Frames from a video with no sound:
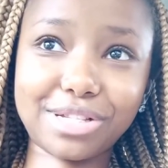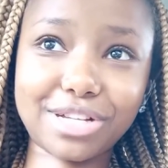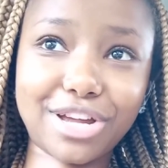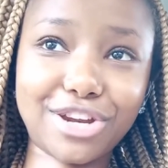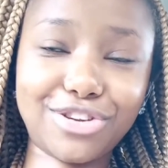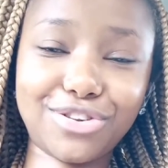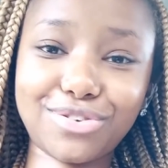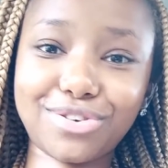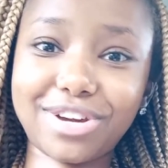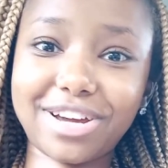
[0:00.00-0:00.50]

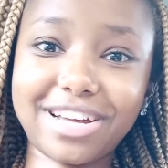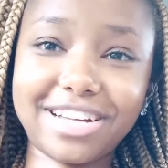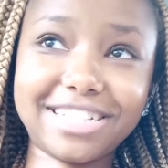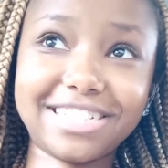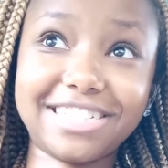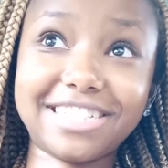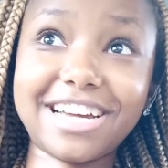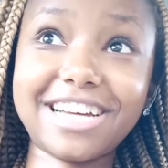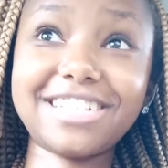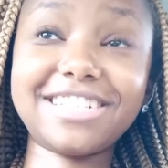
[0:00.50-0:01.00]
and you
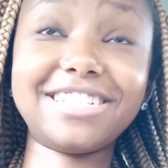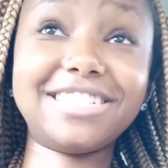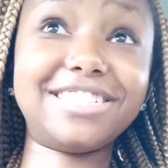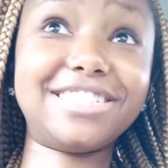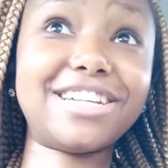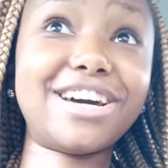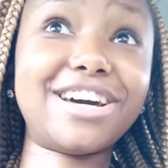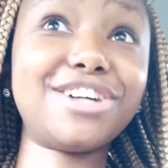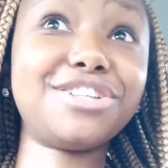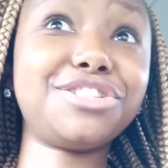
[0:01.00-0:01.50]
guys, that
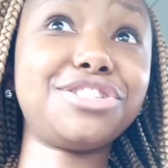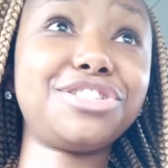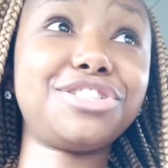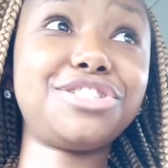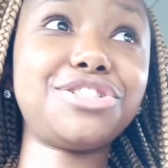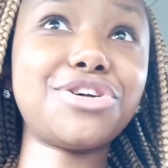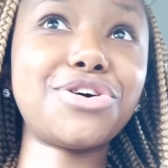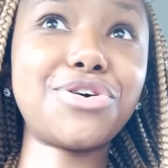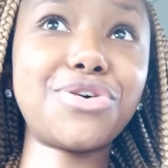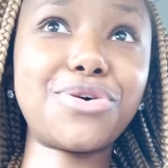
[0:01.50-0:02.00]
is
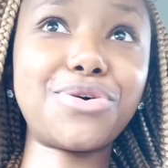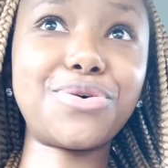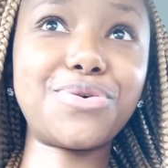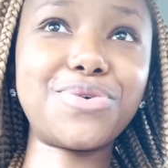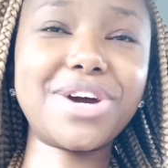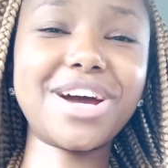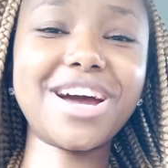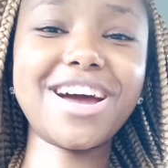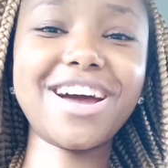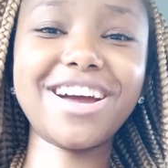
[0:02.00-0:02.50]
so
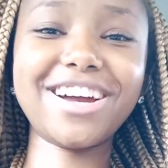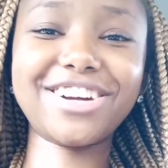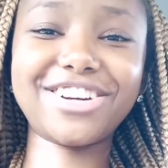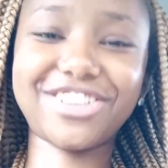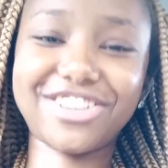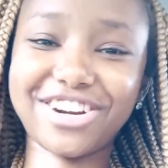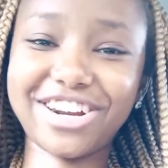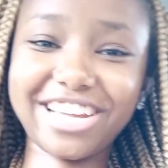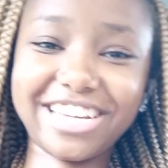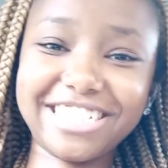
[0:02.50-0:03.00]

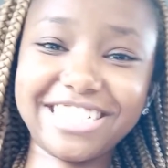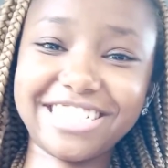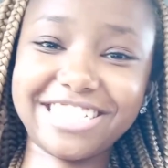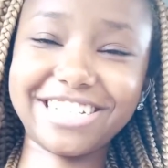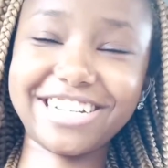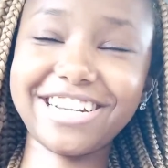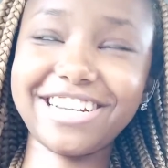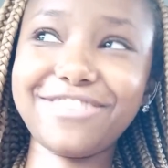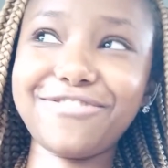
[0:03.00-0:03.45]
crazy.